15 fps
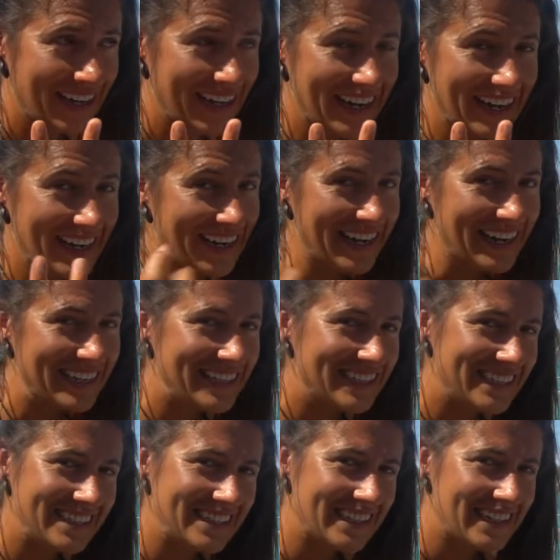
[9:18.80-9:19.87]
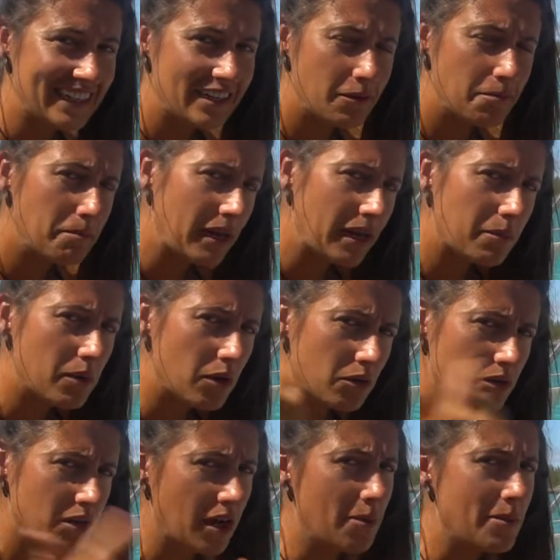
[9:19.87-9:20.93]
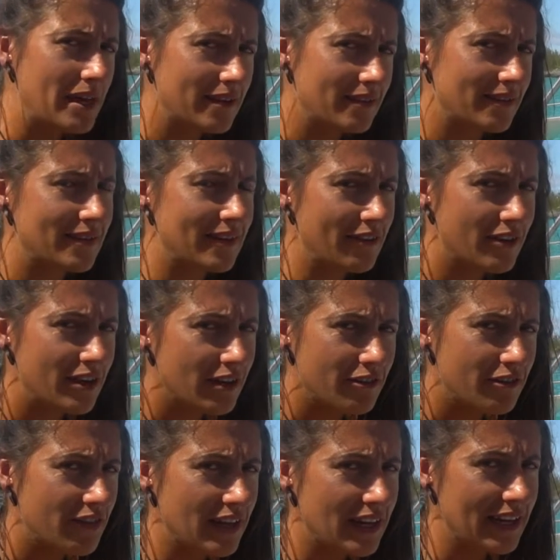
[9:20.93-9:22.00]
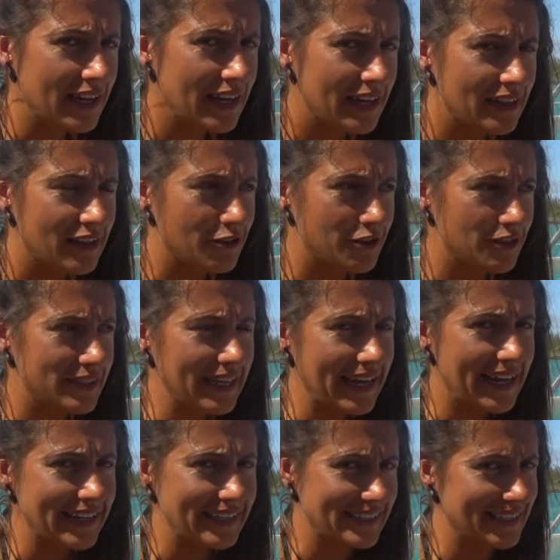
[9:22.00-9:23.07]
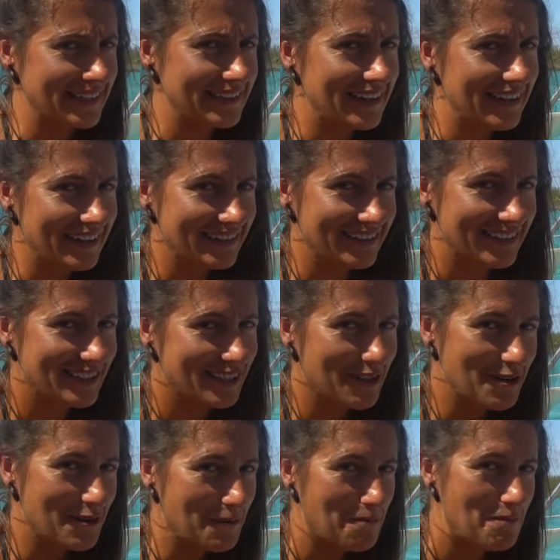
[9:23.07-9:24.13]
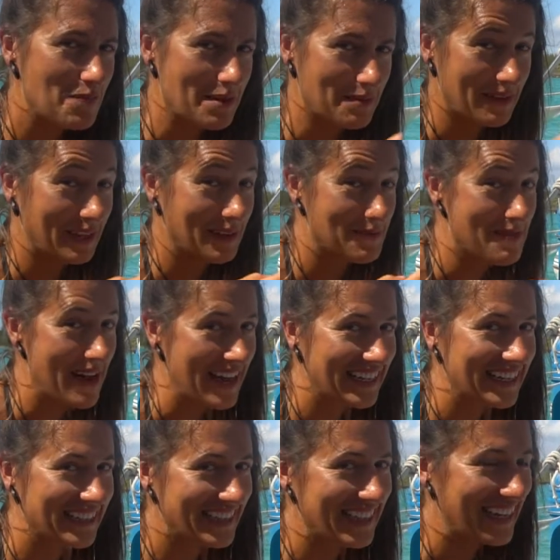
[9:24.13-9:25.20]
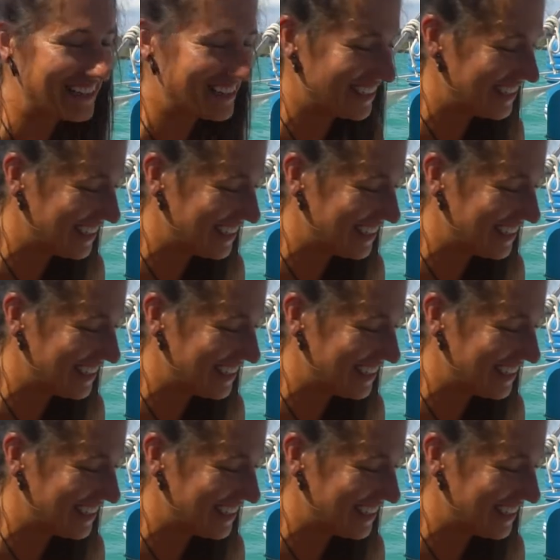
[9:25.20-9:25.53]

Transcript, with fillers: And I saw a big boat come in, so I've got a feeling there's eggs in town, so I might go back in town.